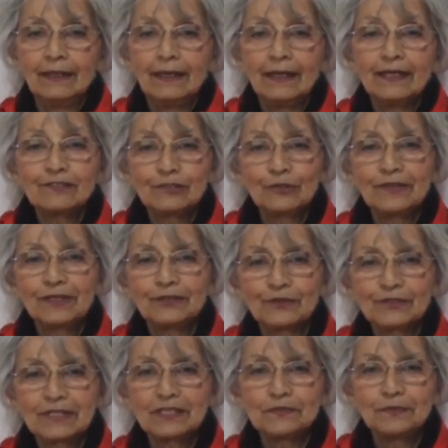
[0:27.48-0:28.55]
It's good that
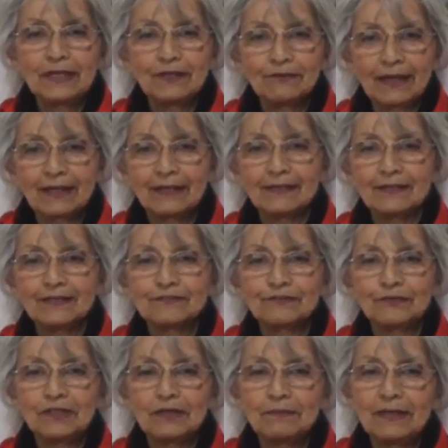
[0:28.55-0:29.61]
Husse is being recognized
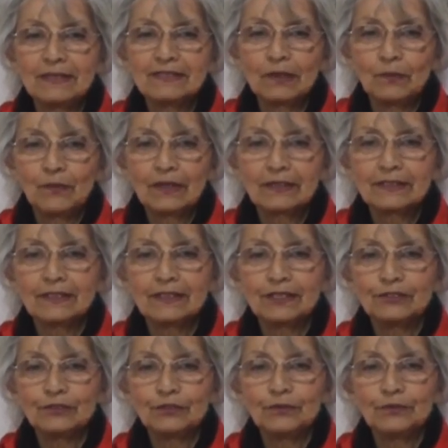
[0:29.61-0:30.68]
for the amazing work that they
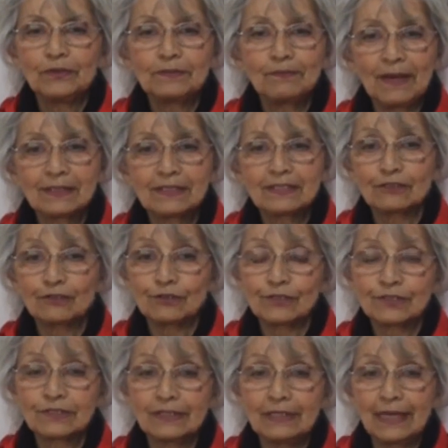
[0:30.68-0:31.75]
do with pets
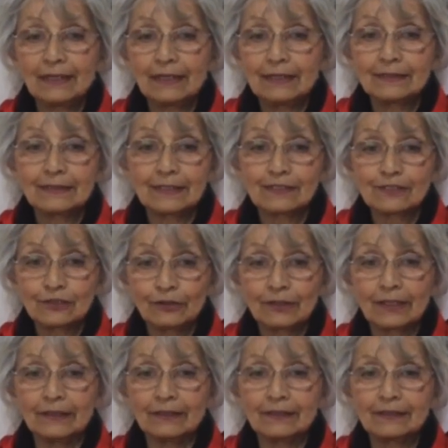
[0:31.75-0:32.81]
across England and
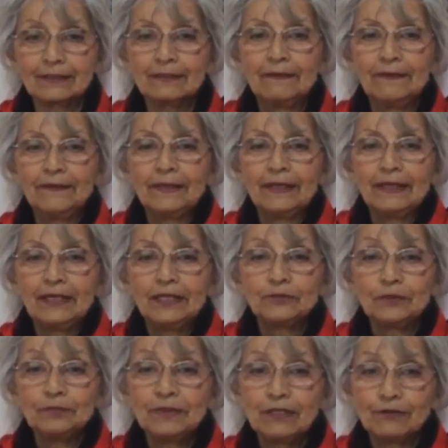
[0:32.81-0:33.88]
Scotland. It
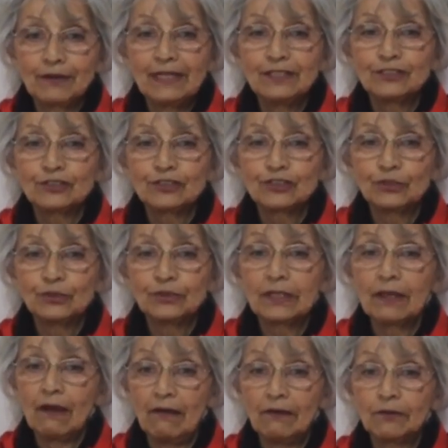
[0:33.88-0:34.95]
will be great to show that
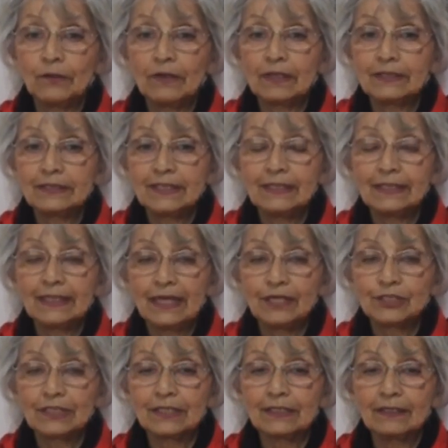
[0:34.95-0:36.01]
hard work and
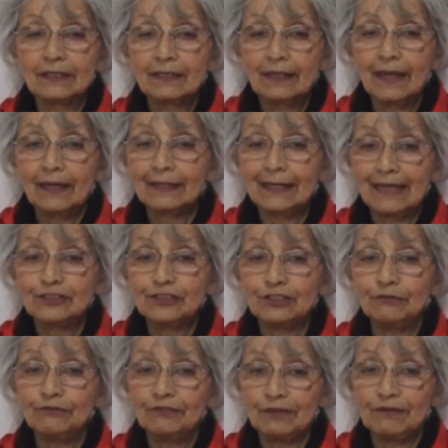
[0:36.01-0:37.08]
dedication can get
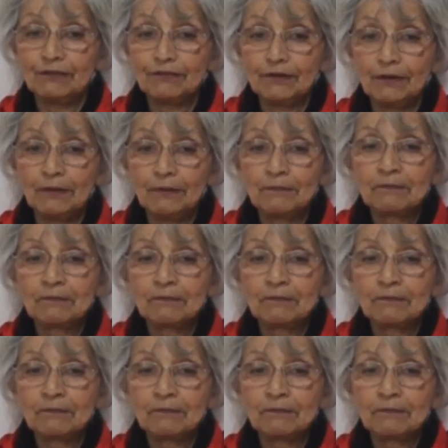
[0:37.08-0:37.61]
you very far.